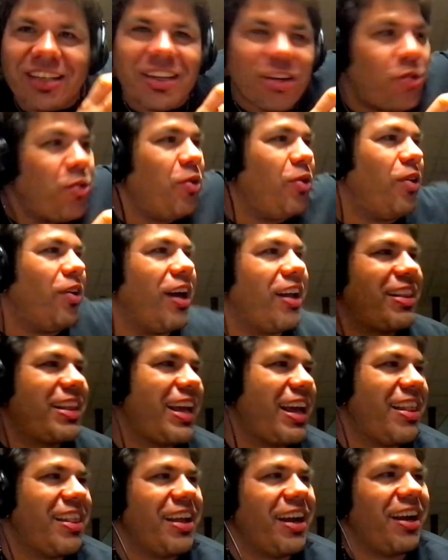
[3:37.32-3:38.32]
cool at
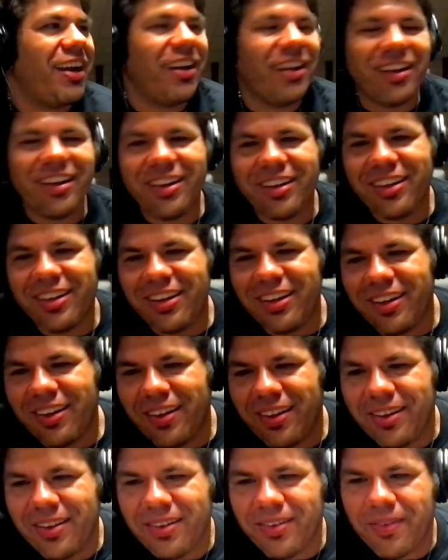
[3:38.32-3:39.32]
the end. And that's you got flippers
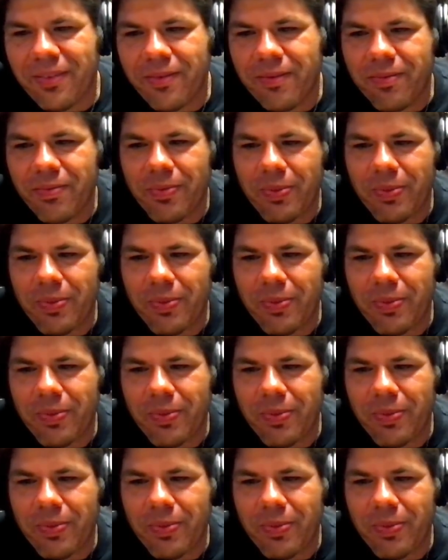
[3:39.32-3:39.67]
dope. on and shit. You